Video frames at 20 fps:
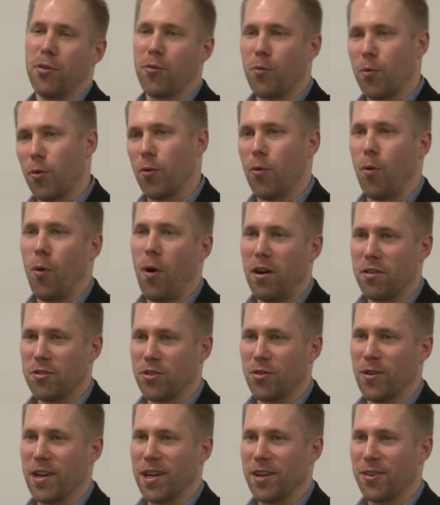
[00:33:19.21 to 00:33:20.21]
through
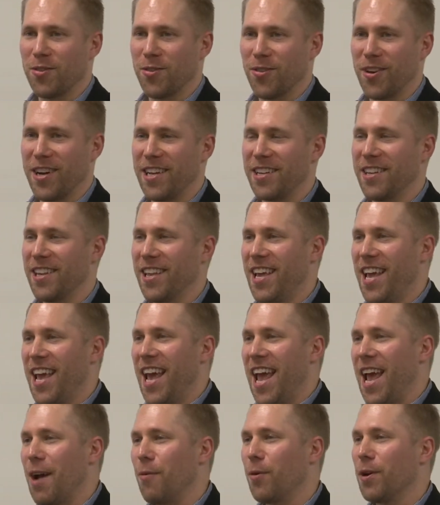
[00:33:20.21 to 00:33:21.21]
Qualtrics, right?
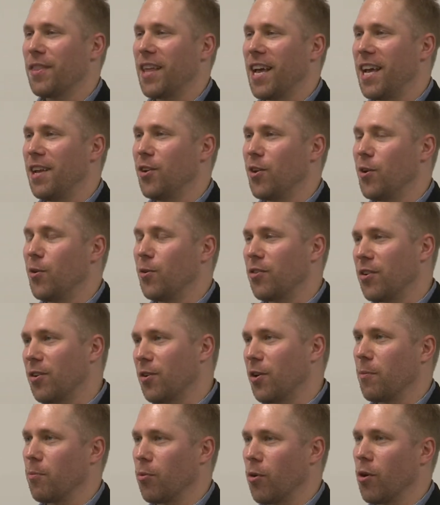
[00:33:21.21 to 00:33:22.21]
And what they do is
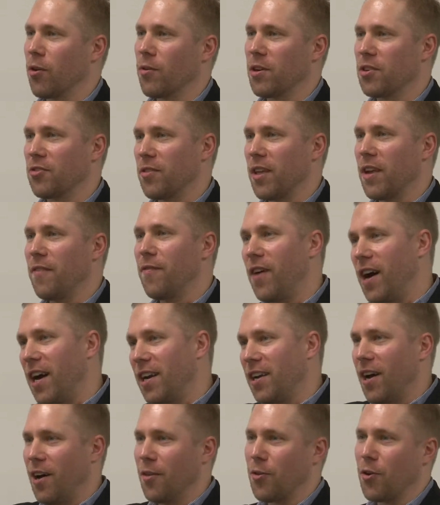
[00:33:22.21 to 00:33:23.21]
they're a brokerage, so they
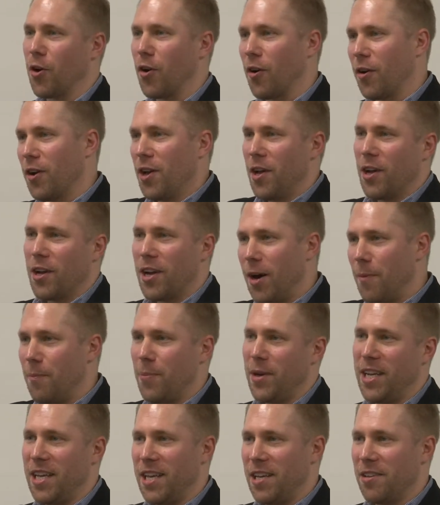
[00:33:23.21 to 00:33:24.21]
find other
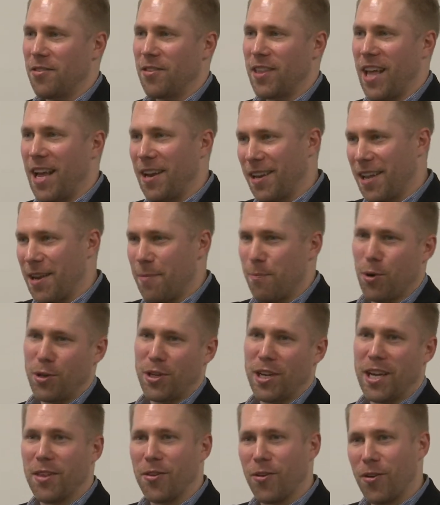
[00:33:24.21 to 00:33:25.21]
companies that can put
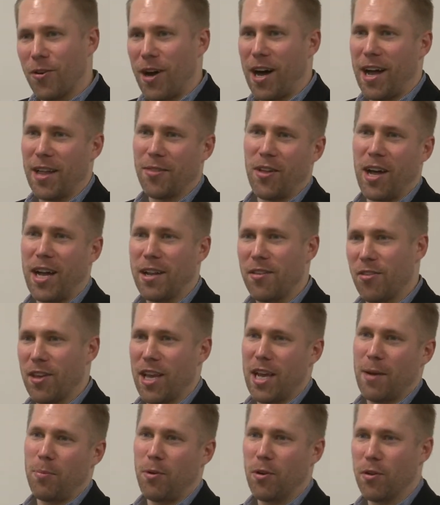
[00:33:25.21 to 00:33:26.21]
together online
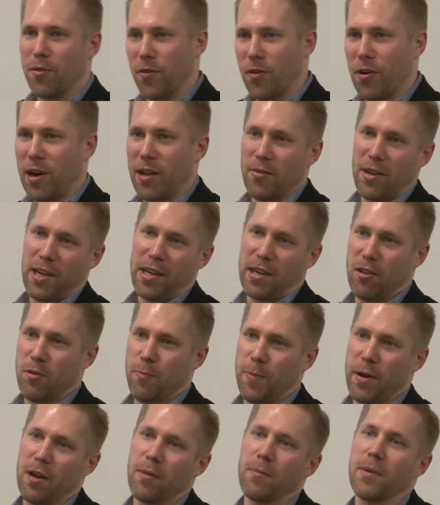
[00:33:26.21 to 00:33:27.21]
samples for online
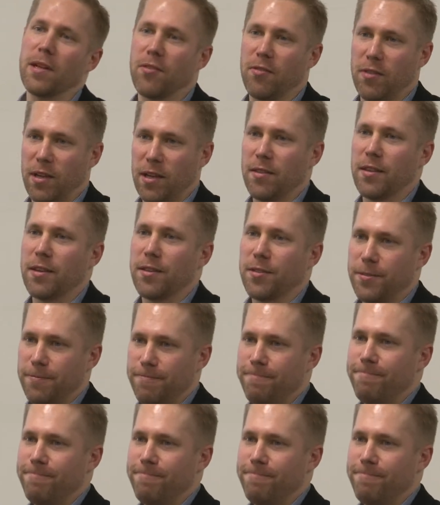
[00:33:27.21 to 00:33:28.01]
experiments like this